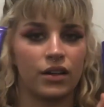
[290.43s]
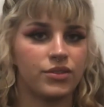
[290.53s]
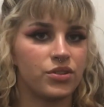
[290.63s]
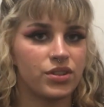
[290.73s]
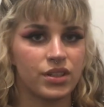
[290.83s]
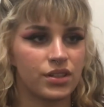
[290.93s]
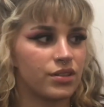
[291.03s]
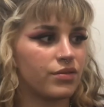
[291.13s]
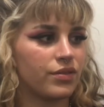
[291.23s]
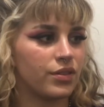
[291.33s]
I've used
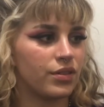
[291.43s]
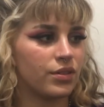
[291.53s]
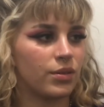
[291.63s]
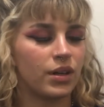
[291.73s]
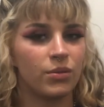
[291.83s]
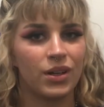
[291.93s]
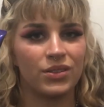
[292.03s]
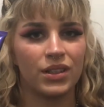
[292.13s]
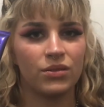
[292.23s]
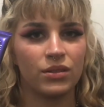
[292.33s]
this for quite a while
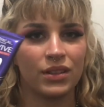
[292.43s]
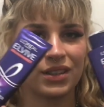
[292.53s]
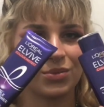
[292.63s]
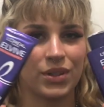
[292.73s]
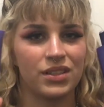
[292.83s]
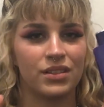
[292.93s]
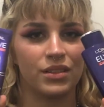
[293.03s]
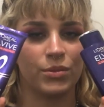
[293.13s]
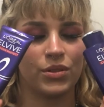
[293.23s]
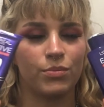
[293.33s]
now. It's basically
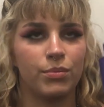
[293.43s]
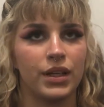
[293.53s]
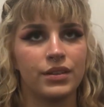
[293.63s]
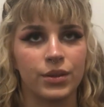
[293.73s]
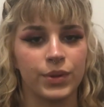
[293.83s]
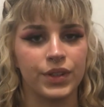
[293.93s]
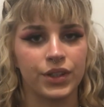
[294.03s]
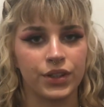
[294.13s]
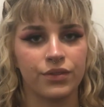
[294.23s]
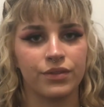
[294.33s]
the most basic one that
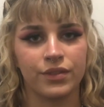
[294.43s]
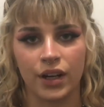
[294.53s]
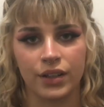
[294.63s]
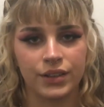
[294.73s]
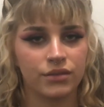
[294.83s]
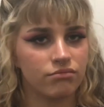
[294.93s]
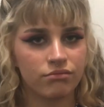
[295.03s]
you can find.